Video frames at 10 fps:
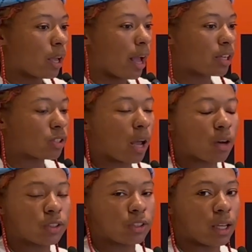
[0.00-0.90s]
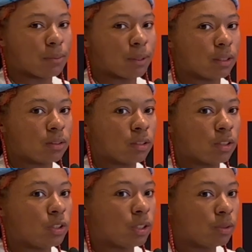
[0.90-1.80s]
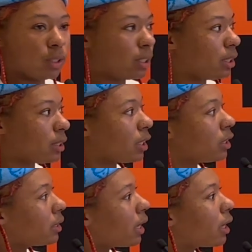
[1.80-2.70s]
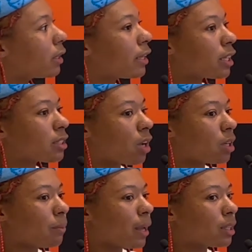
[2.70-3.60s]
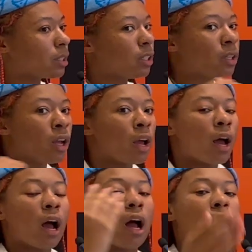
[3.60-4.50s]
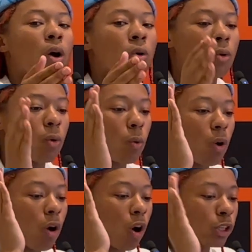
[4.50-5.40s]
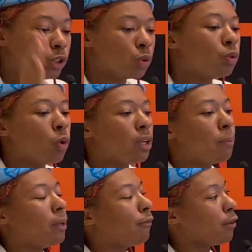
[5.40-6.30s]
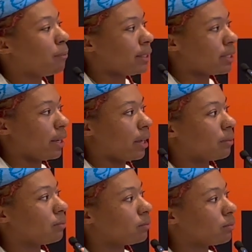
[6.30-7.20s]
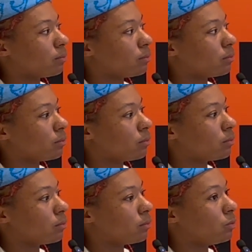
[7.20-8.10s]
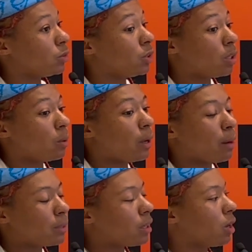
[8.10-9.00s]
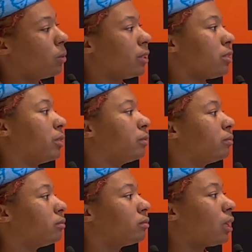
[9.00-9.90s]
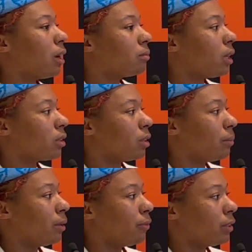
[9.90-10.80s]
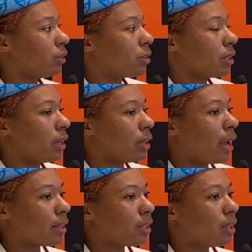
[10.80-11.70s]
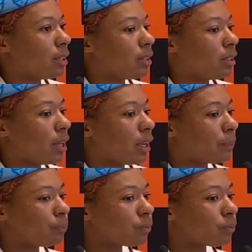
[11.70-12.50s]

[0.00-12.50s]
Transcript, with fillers: How's, how's your day been? Do you need anything? Yeah, like it's automatically, how are you going to benefit me today? Mm-hmm. You I know what? I'm not going to. I'm not going to benefit you today. At the end of the day,